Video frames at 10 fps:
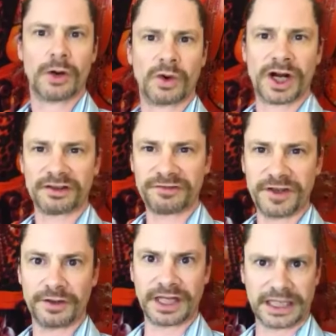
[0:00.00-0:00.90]
we're going to
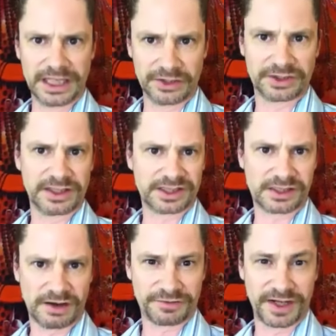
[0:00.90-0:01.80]
feel the guilt and the
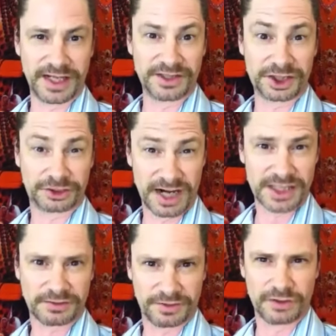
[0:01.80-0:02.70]
suffering and the
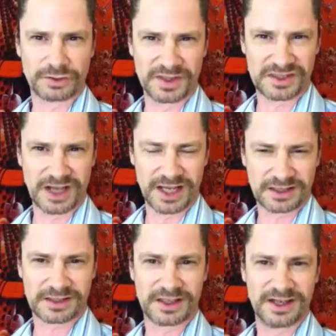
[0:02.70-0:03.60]
stress of those
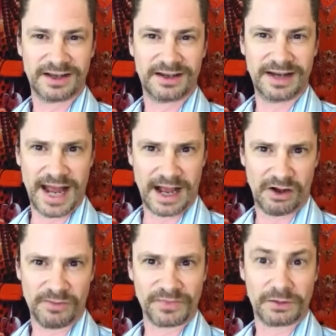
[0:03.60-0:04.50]
mistakes
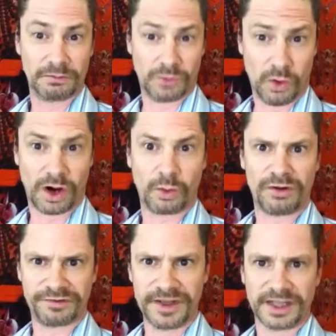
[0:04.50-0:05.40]
now more, we'll
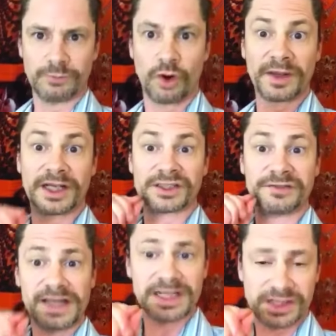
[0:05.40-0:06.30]
feel it more because
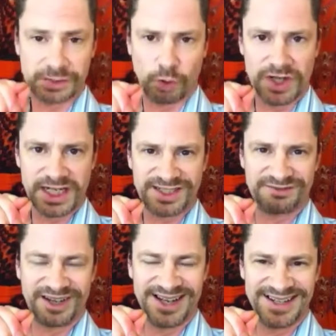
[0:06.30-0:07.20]
Venus is more
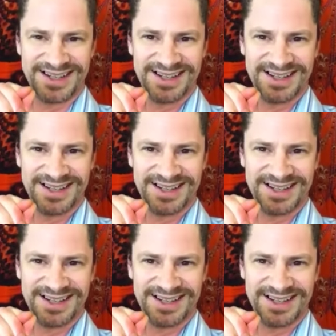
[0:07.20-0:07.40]
dignified.